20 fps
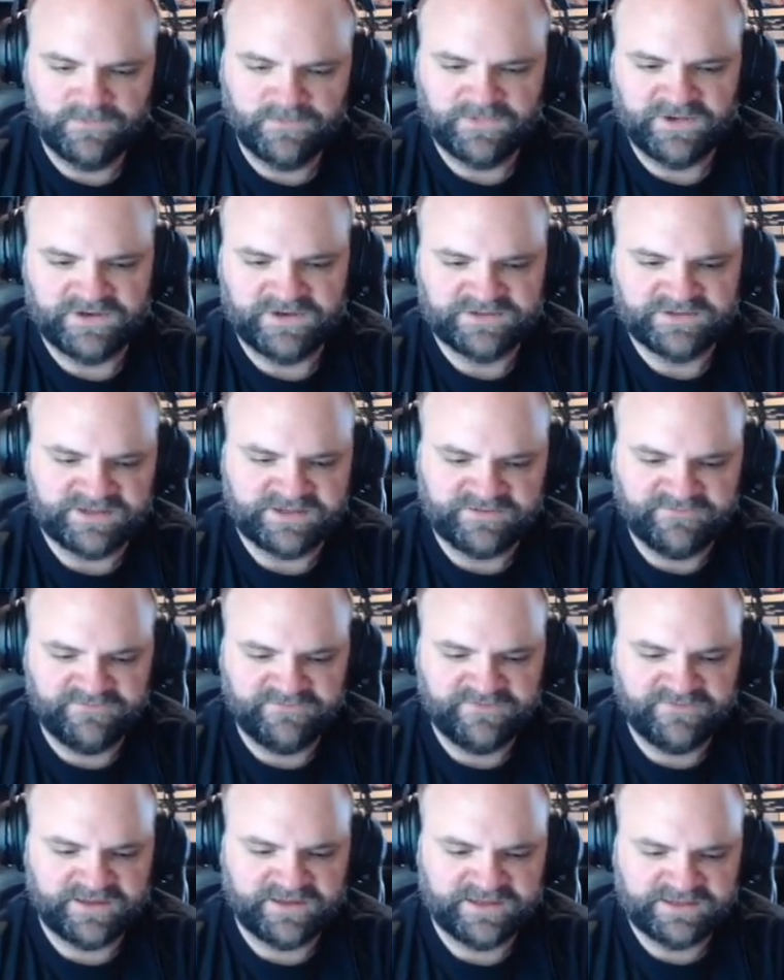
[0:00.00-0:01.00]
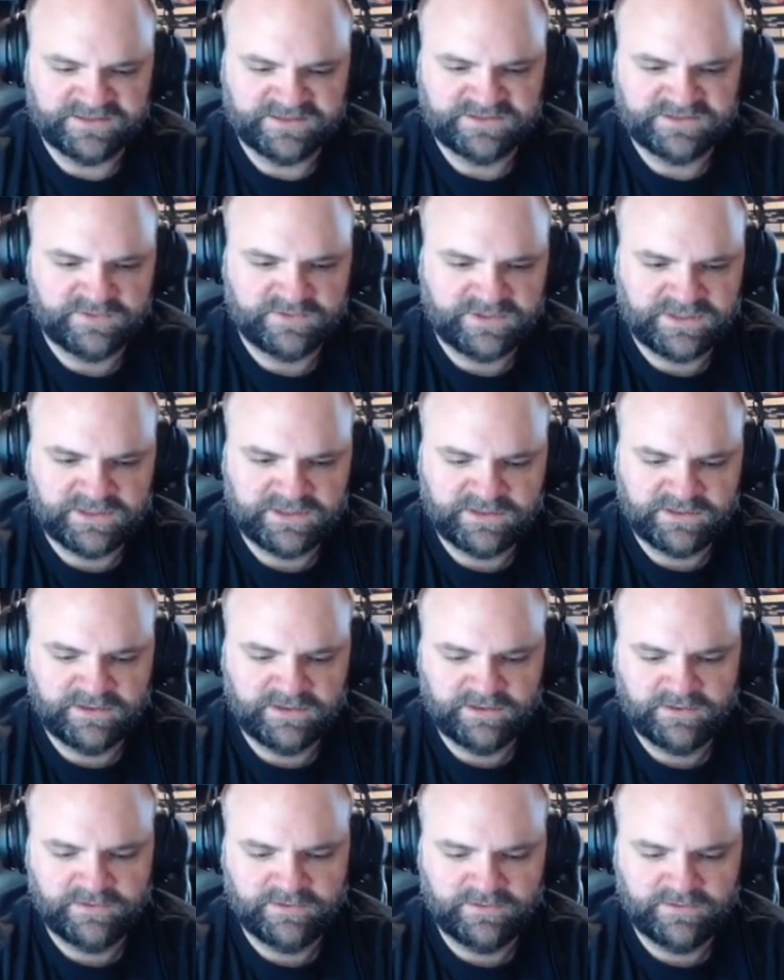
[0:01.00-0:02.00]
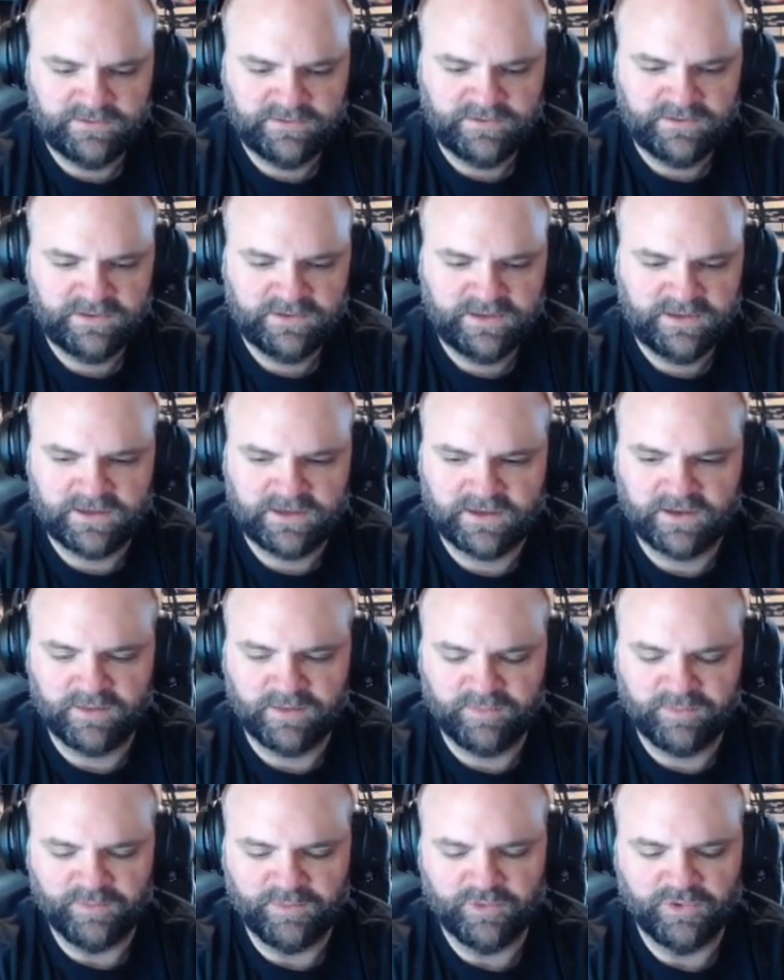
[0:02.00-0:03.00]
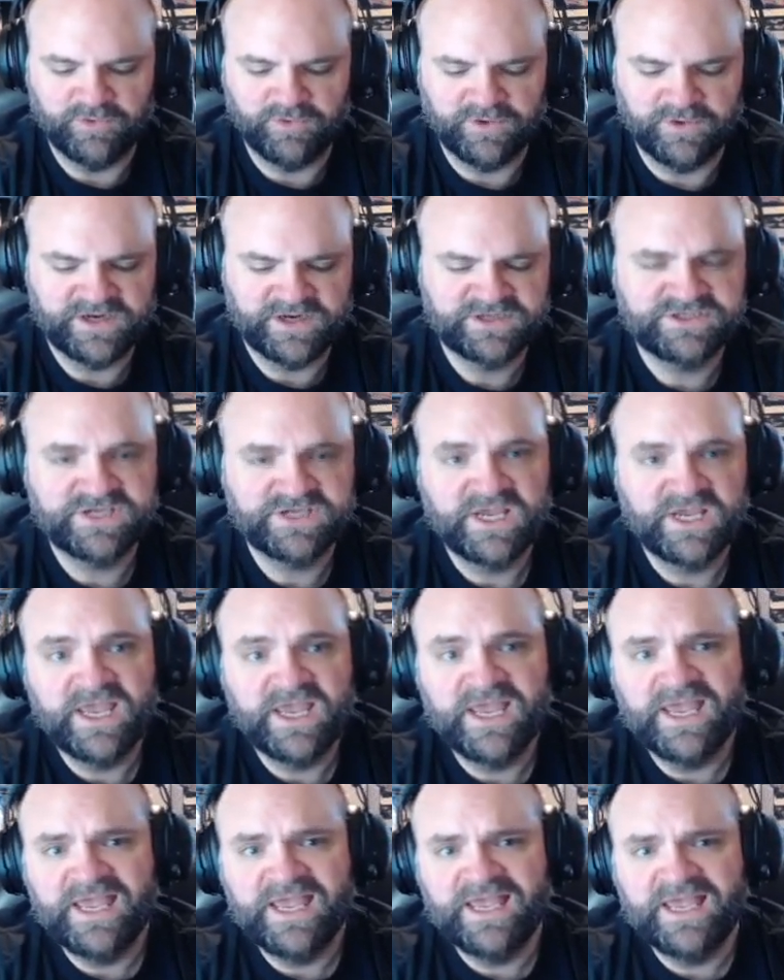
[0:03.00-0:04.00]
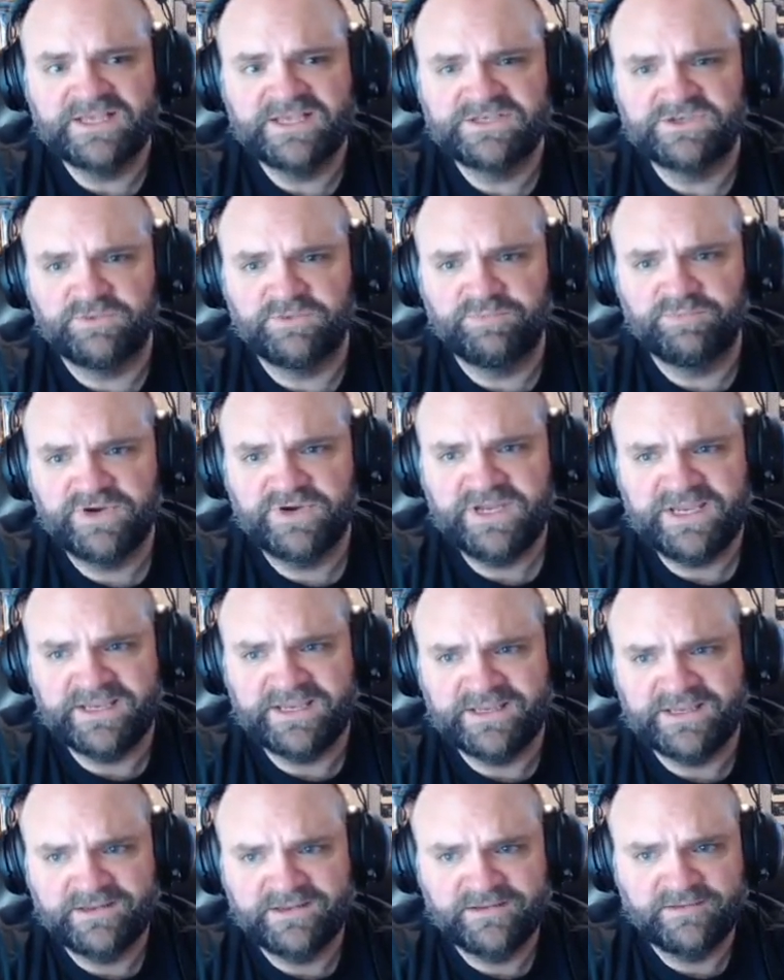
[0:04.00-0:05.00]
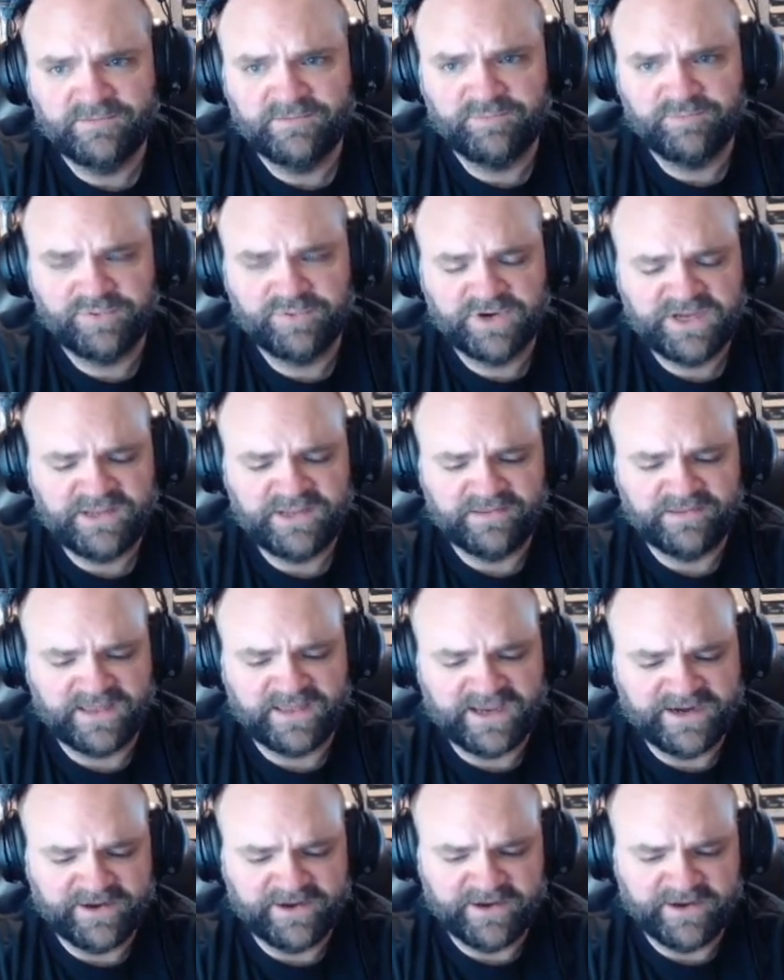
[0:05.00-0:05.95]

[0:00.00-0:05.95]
There's a Felling Swing and a couple more rares. So pretty light